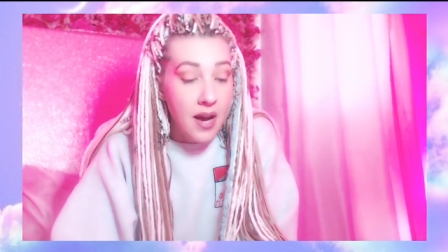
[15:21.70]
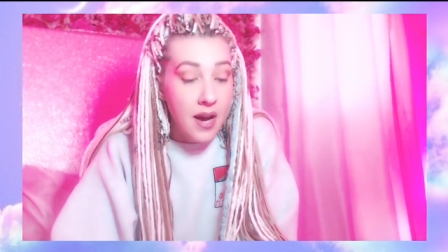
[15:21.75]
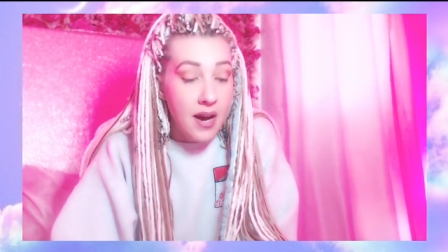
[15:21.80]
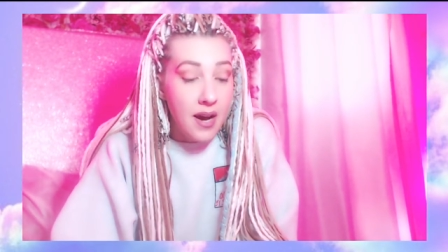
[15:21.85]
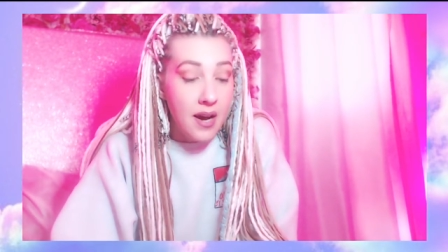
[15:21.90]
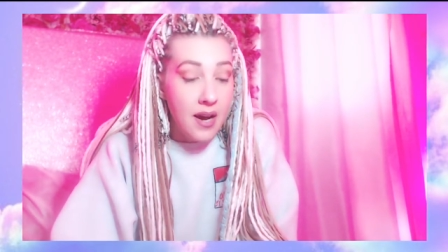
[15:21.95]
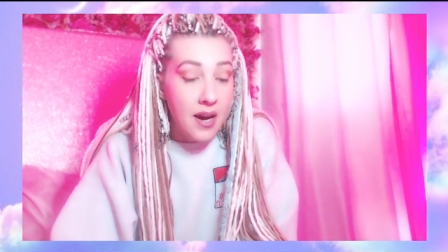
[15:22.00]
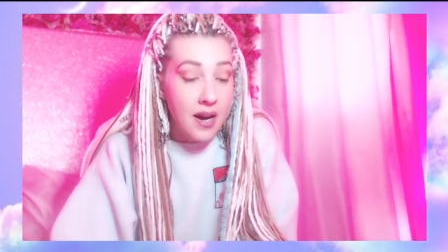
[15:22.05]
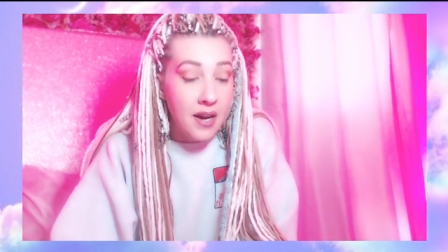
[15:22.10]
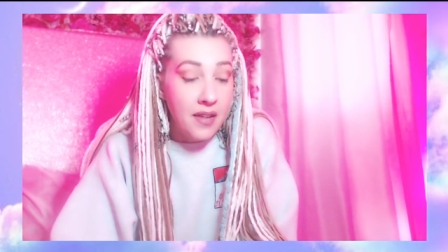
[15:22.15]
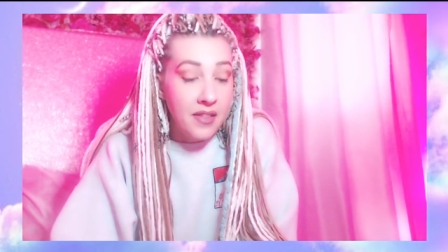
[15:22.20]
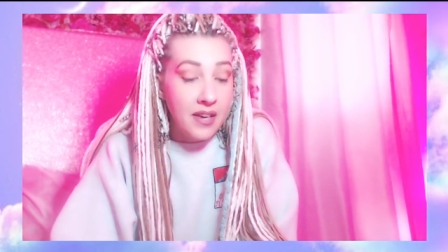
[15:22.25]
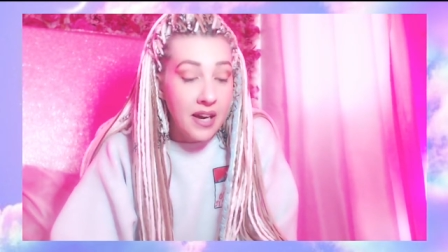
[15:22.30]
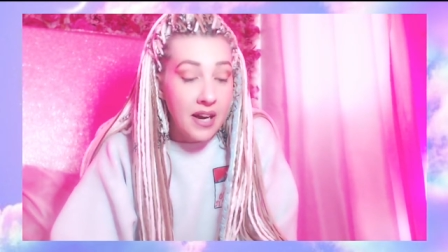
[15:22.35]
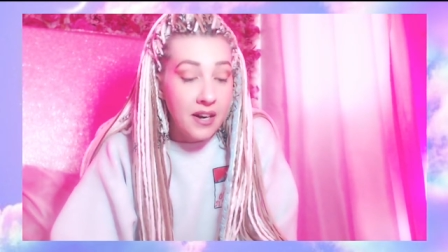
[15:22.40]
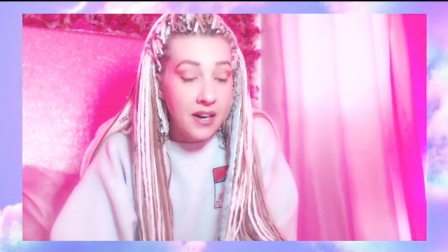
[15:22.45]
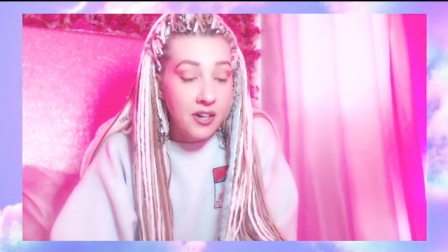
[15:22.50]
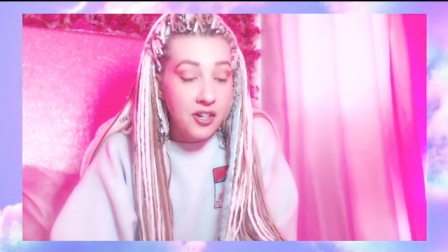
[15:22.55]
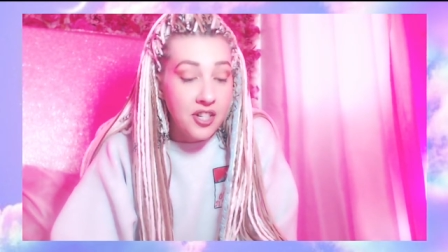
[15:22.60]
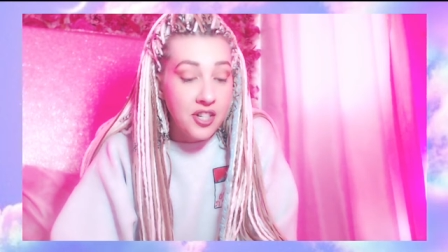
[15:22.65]
Uh, the
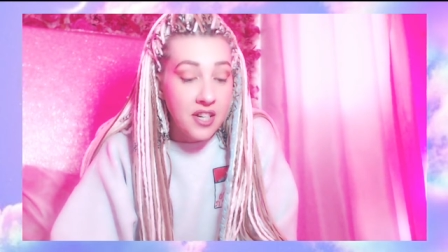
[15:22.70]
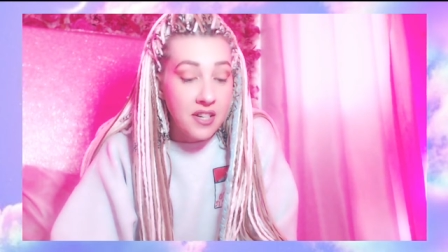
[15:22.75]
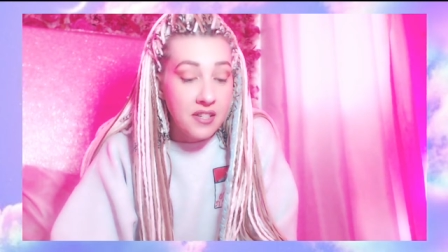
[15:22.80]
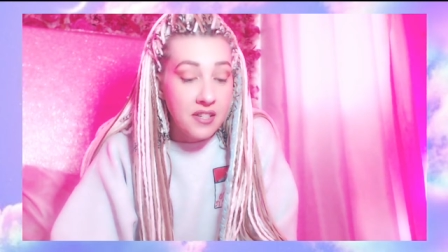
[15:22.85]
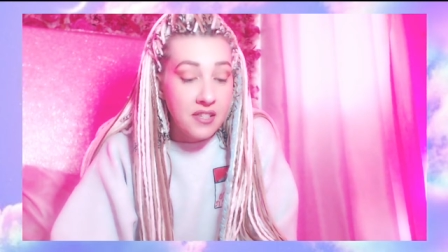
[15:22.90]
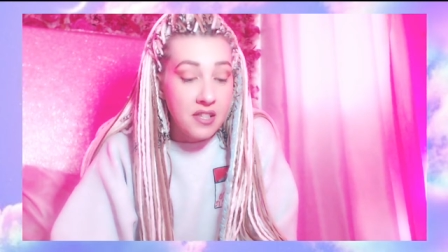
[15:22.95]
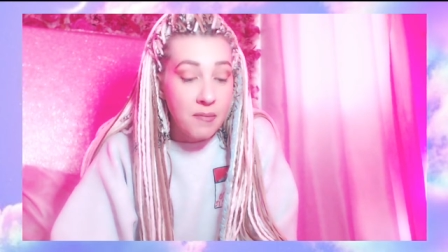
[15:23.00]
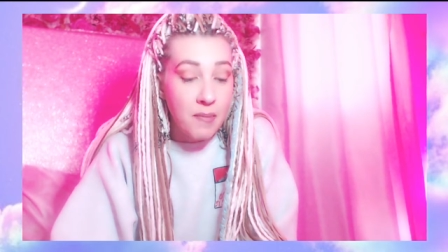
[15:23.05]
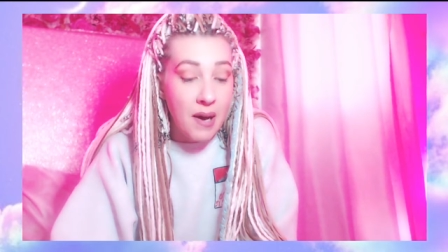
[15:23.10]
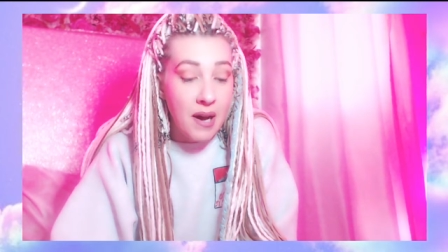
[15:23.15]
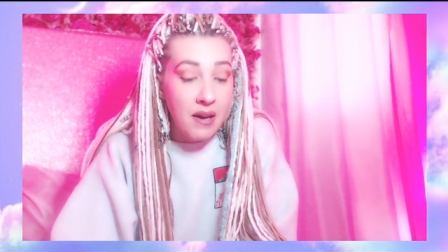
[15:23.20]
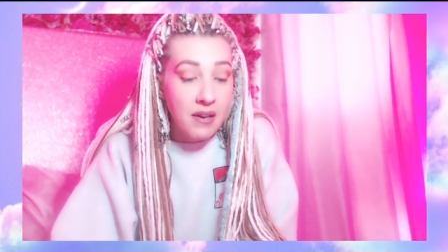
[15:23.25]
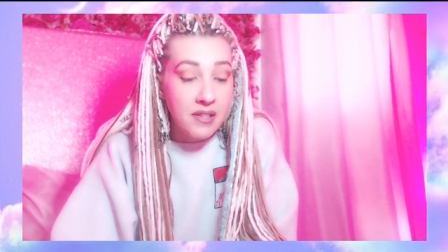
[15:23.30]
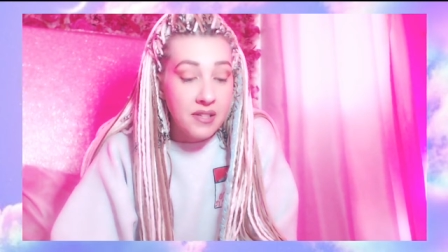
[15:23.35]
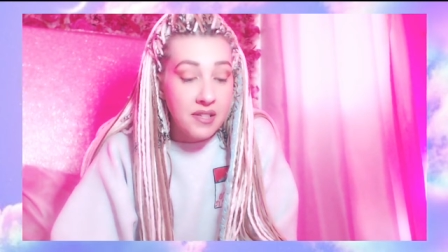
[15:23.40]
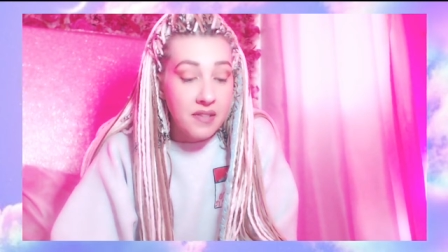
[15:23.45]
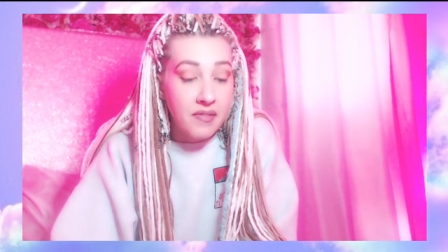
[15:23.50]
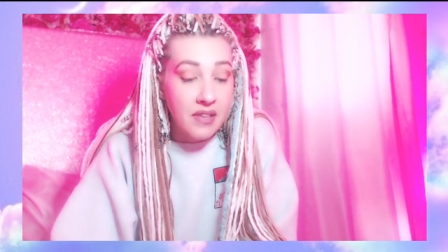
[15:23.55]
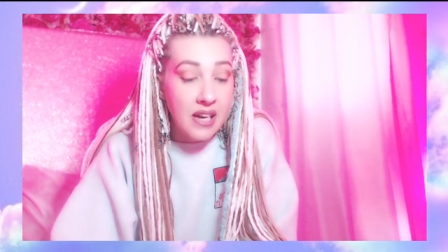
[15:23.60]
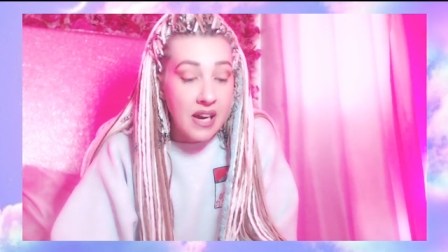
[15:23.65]
energy is the
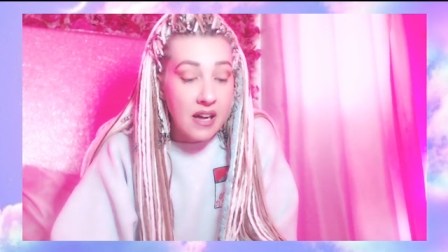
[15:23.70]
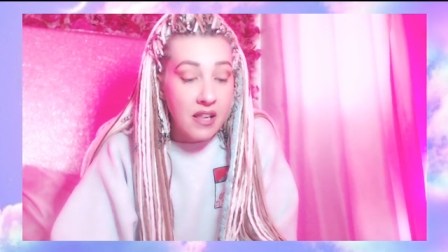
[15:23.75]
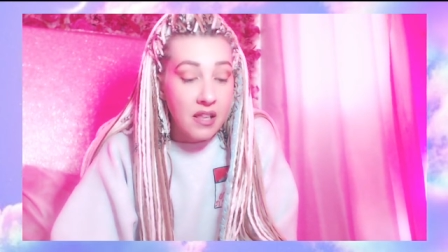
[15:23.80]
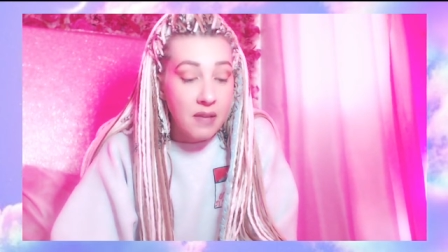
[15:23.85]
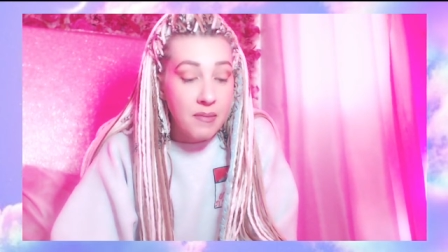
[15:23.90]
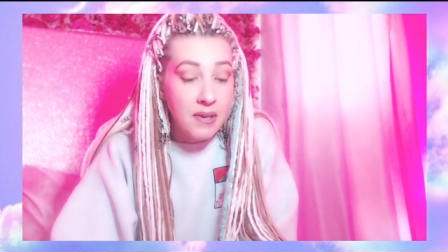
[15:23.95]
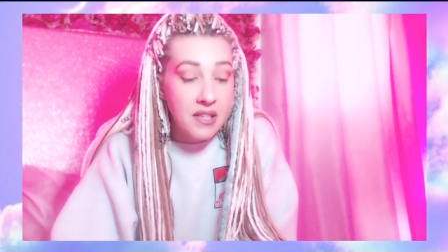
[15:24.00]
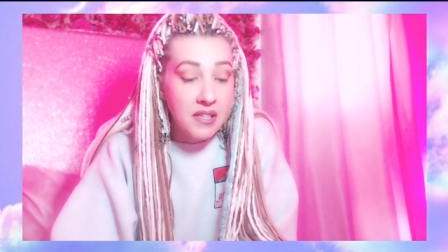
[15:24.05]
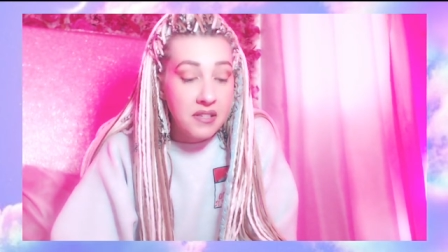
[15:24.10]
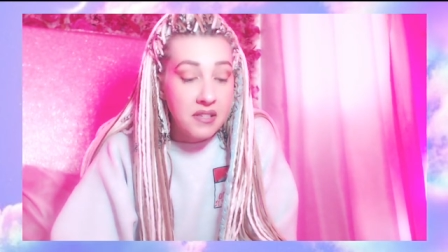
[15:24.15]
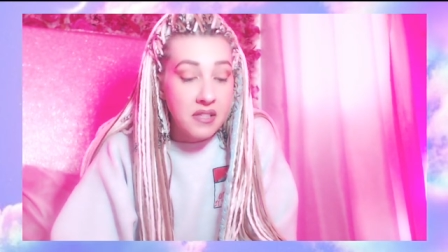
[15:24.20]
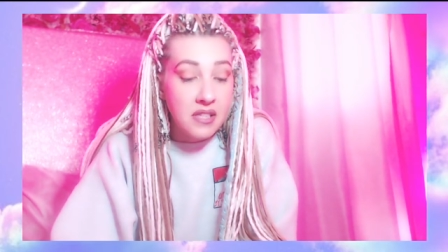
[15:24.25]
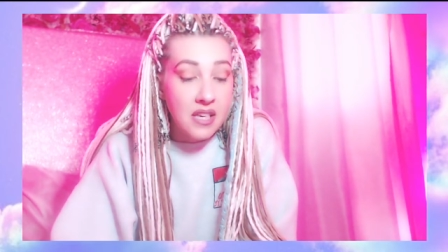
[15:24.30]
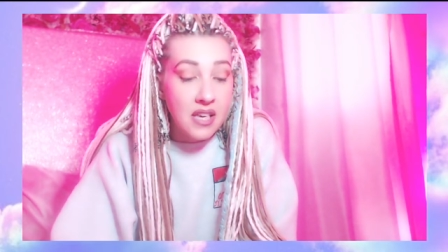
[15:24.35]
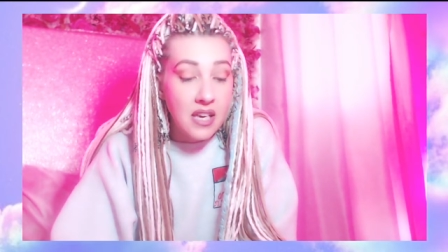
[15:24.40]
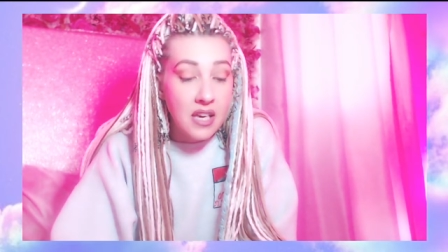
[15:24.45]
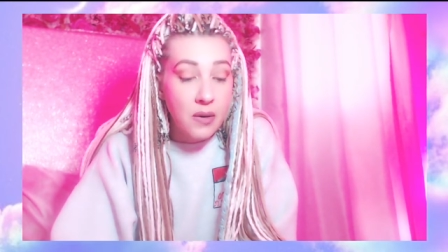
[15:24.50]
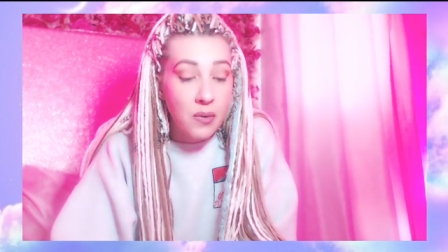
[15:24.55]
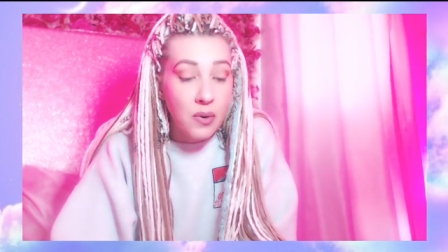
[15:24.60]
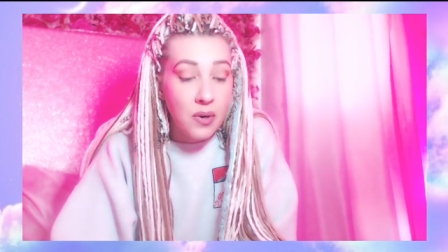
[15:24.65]
balance of the elements, and the
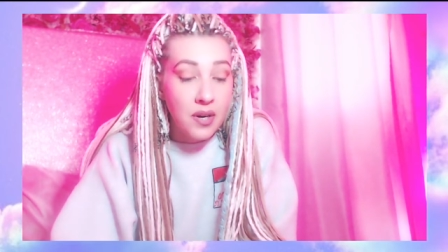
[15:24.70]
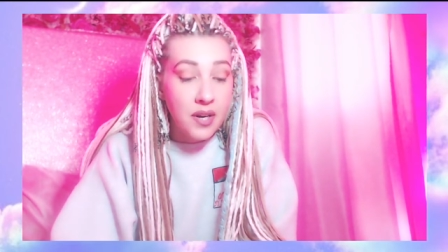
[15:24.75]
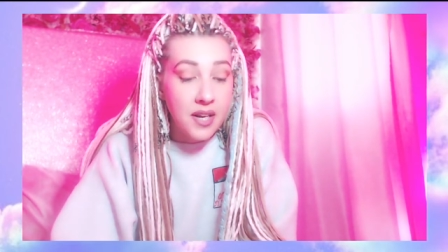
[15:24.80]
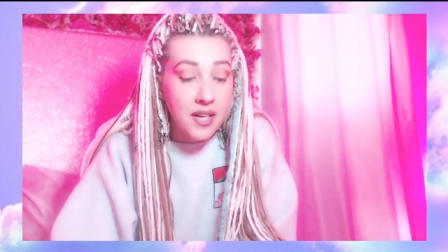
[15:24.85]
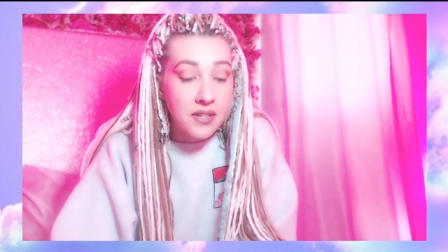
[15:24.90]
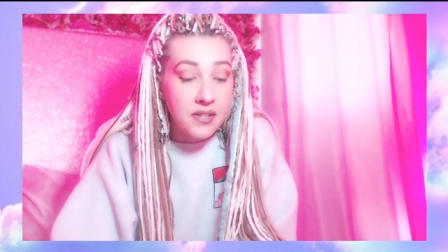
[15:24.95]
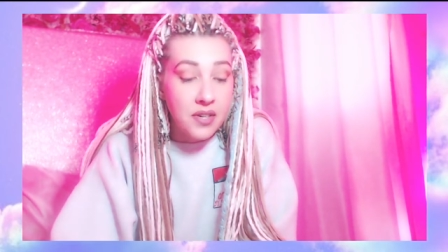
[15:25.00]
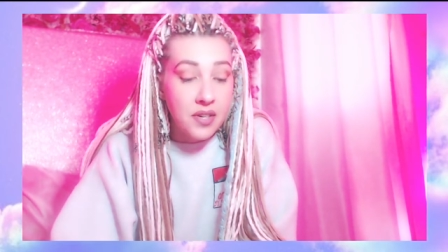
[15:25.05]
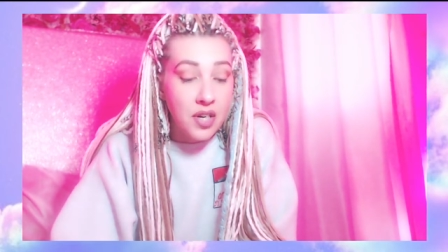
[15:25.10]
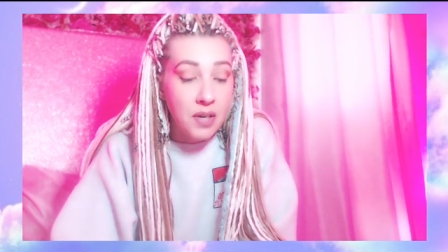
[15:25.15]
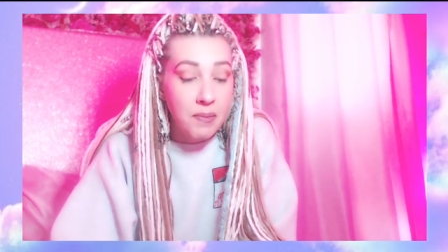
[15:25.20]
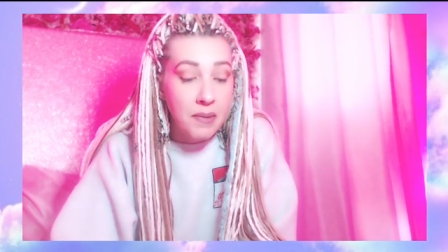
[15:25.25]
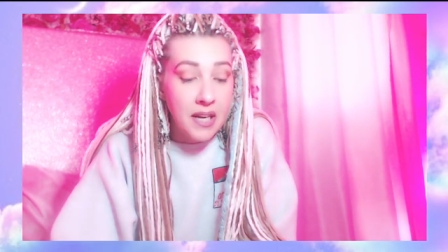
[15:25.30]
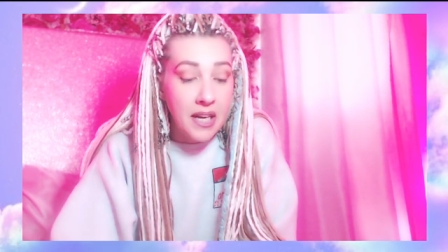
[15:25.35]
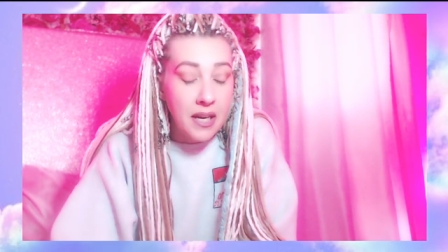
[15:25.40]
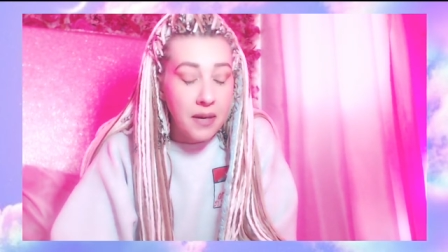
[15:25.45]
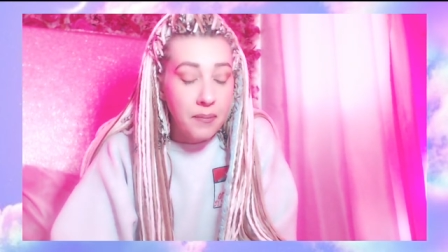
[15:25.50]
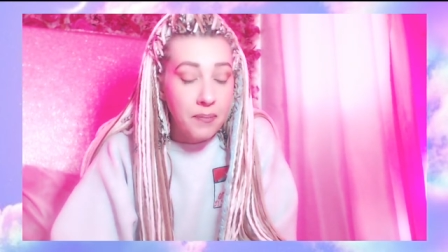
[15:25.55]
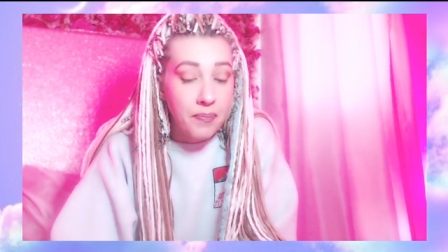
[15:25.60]
keyword is harmony.